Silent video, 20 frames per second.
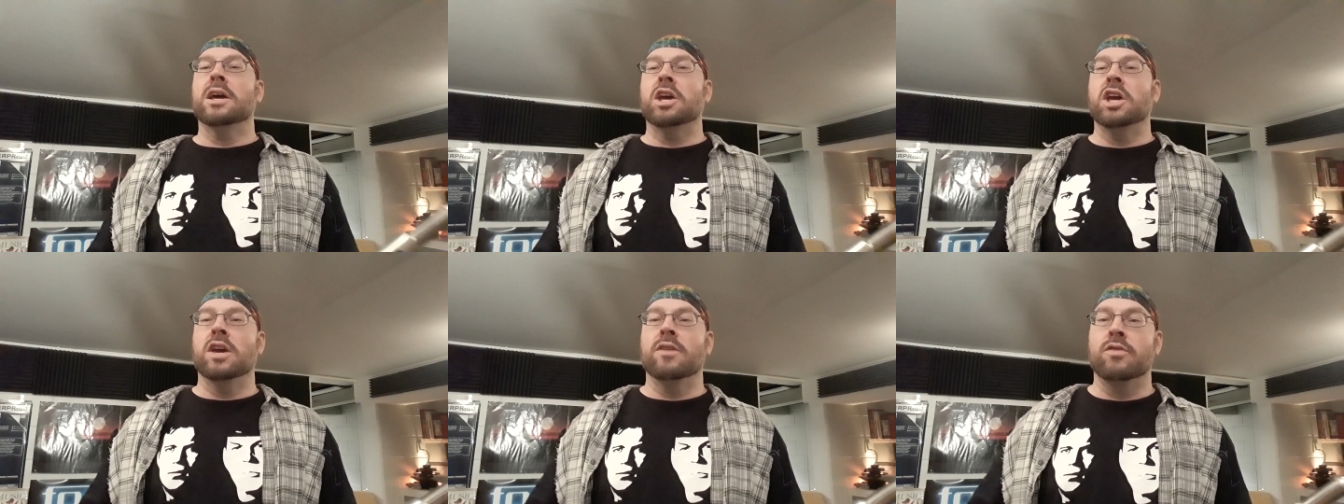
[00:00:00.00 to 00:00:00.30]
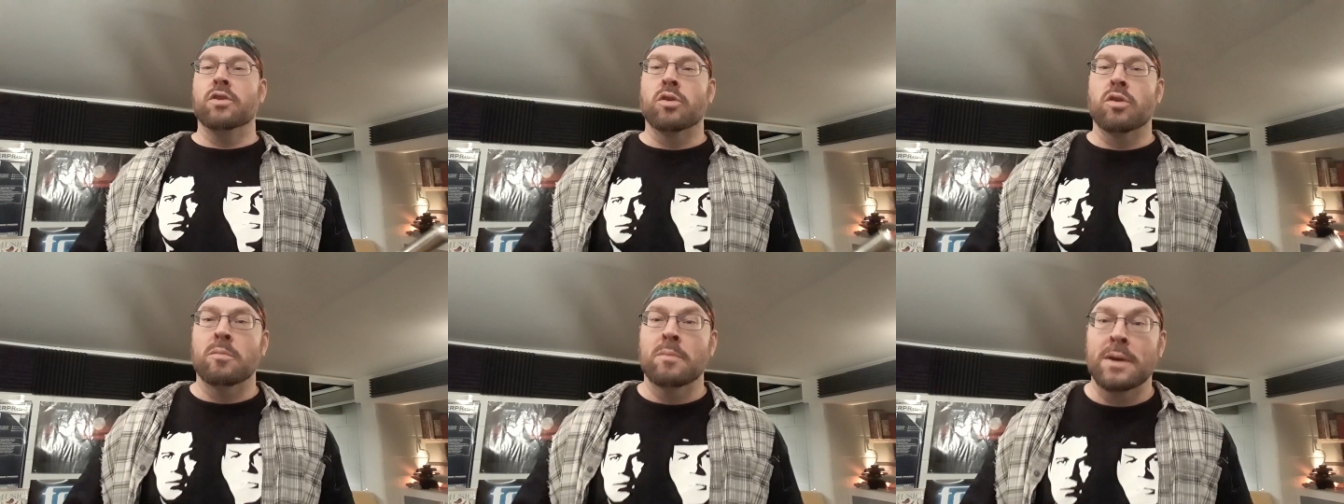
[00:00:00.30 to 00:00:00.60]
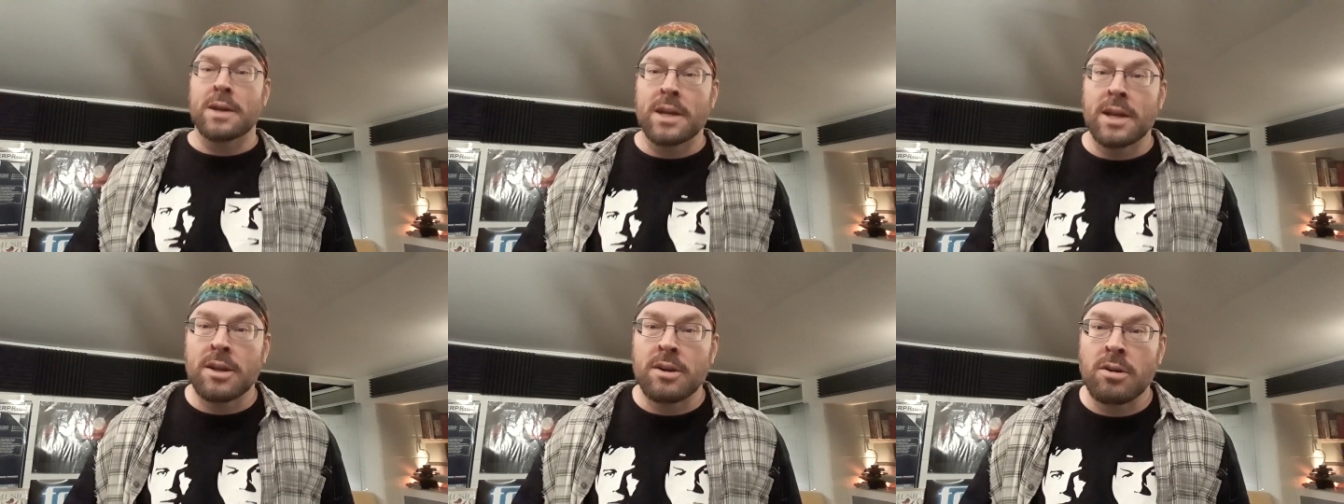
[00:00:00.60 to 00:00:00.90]
If you're a
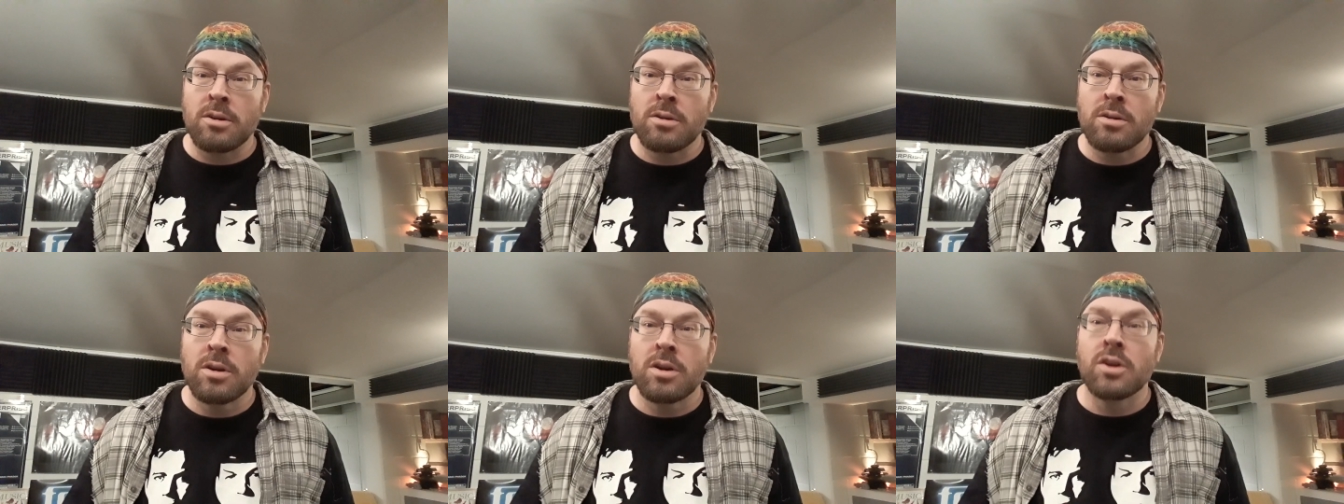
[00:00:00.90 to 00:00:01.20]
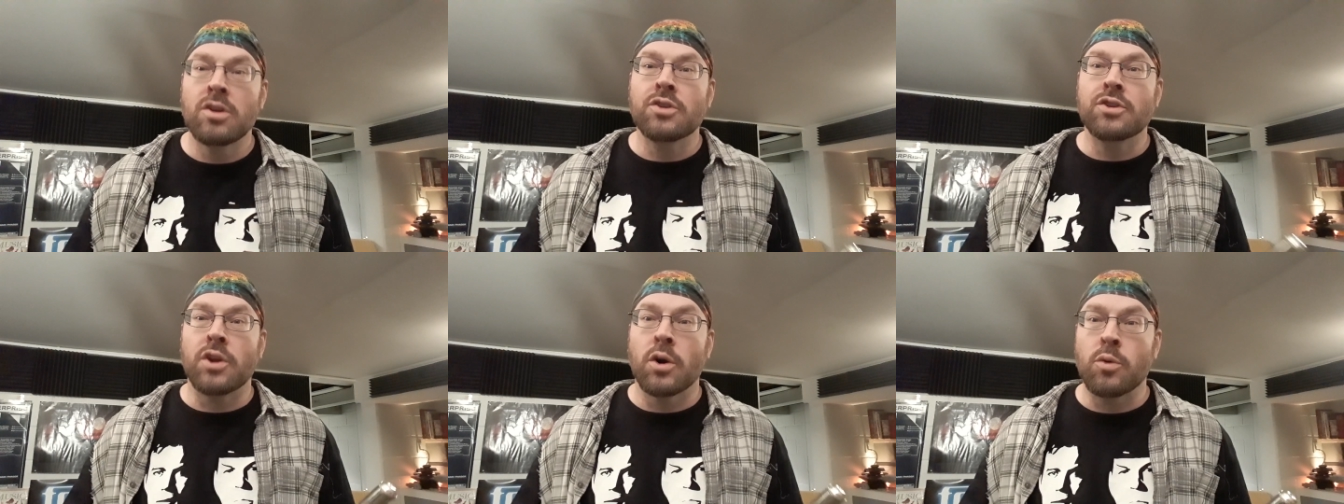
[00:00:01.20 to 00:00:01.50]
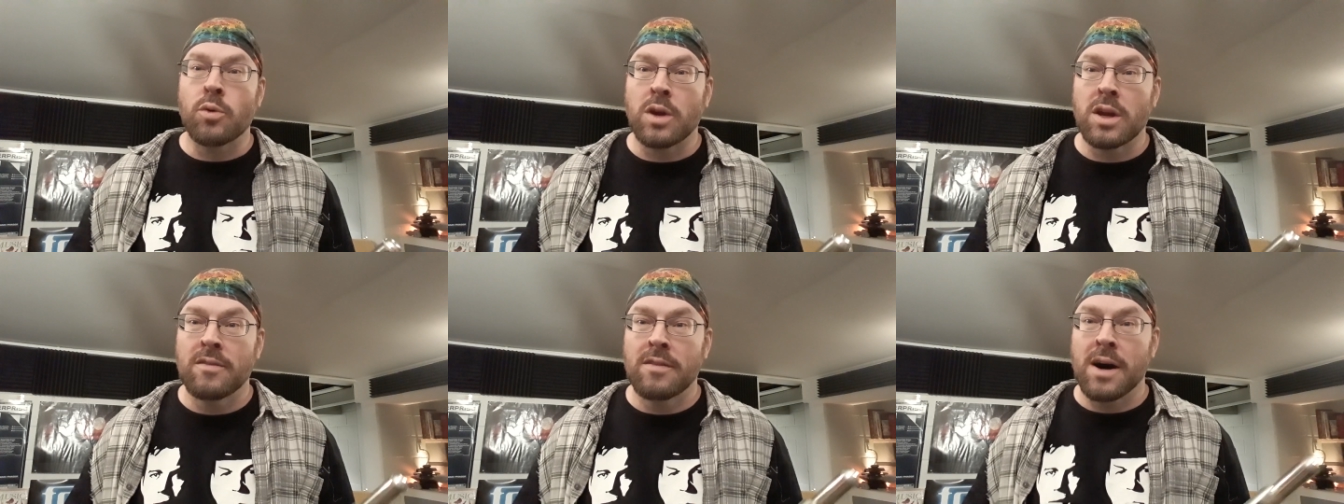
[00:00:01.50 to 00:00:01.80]
beginner,
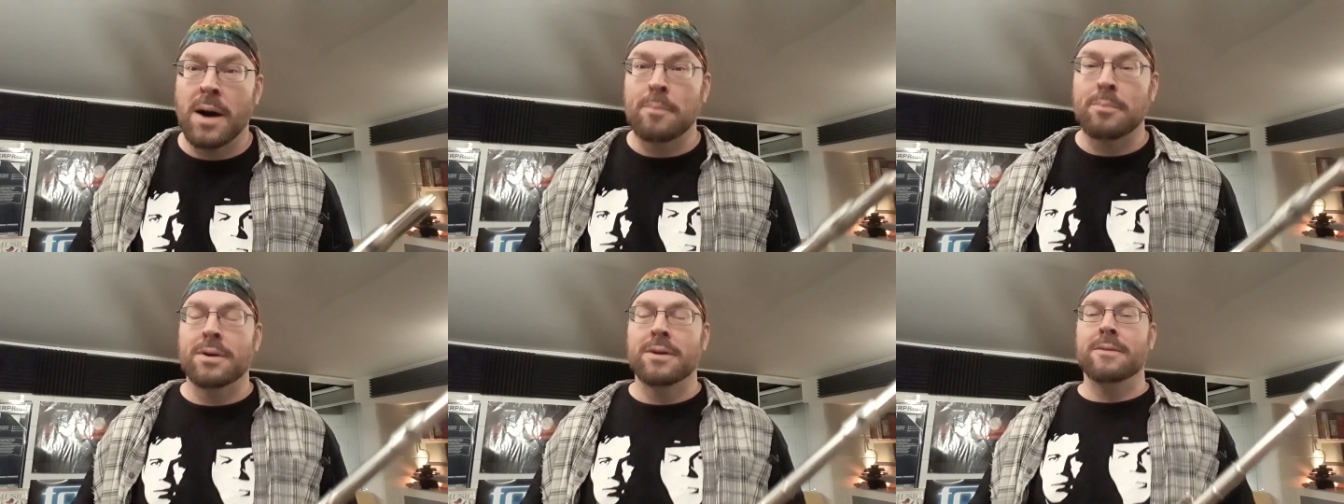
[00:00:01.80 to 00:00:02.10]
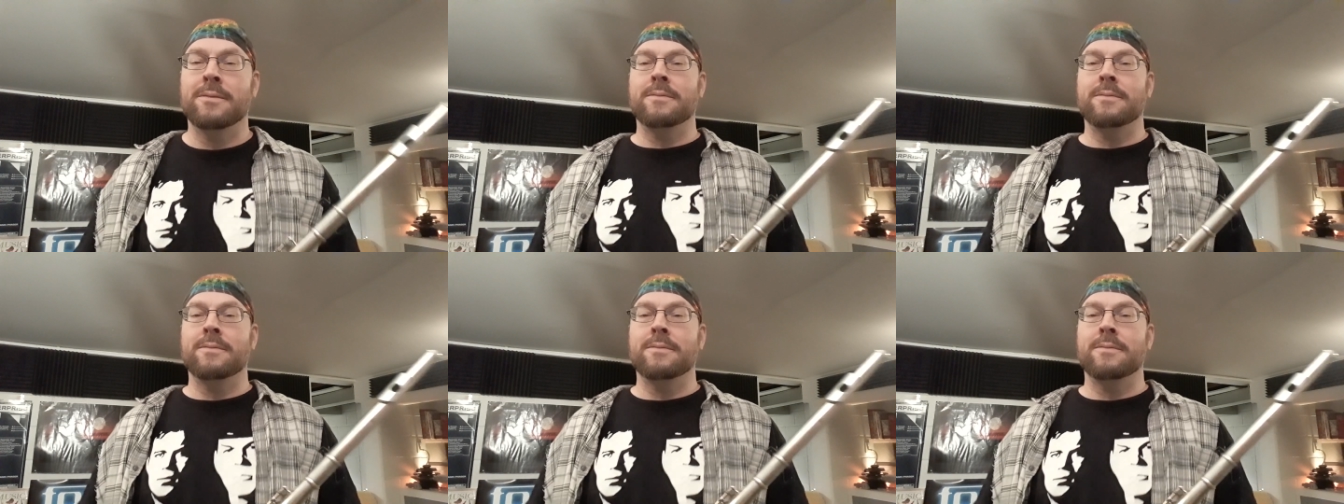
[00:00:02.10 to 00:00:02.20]
don't give up.